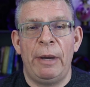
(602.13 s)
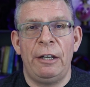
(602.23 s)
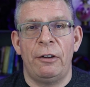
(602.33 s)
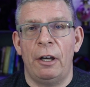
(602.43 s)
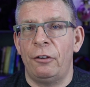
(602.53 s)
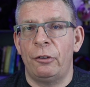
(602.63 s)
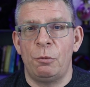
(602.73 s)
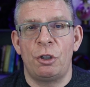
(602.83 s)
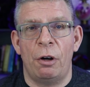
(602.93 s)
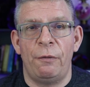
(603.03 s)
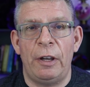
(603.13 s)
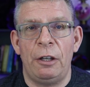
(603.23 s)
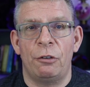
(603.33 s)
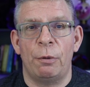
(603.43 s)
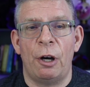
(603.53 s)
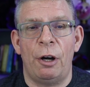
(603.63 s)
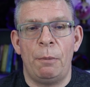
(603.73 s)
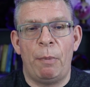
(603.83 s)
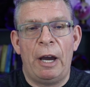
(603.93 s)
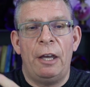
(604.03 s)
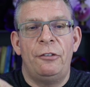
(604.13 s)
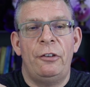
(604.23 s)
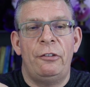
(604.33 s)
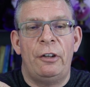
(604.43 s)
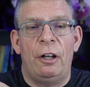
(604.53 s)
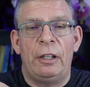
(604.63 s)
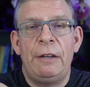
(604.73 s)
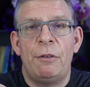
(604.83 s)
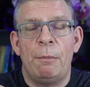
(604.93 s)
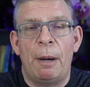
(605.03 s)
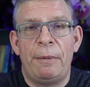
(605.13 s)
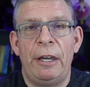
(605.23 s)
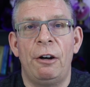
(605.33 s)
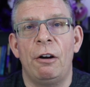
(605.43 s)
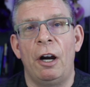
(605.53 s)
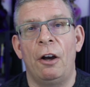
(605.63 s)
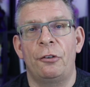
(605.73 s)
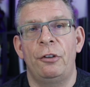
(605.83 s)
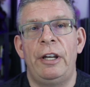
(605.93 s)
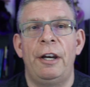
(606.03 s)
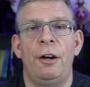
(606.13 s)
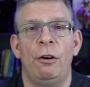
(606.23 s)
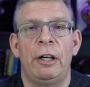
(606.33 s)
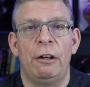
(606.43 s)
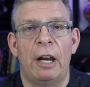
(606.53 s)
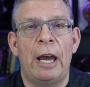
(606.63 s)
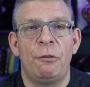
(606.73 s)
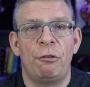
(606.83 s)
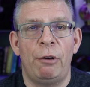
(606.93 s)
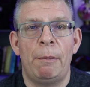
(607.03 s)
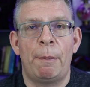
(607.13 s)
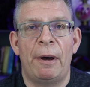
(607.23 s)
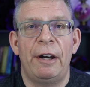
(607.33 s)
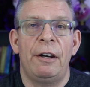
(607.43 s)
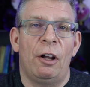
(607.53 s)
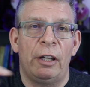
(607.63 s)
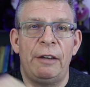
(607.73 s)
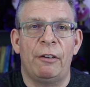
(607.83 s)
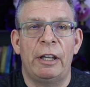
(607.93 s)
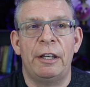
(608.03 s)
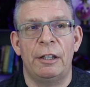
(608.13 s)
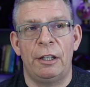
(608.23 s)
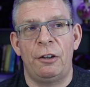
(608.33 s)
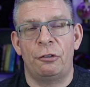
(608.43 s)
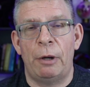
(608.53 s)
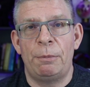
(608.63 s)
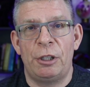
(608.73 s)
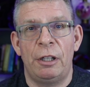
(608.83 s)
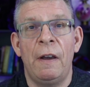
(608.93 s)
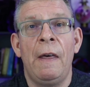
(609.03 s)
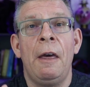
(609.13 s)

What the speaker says: made some short videos regarding biases, and I'll leave them up here. I also did an earlier live stream about it, and I'll leave a link in the description.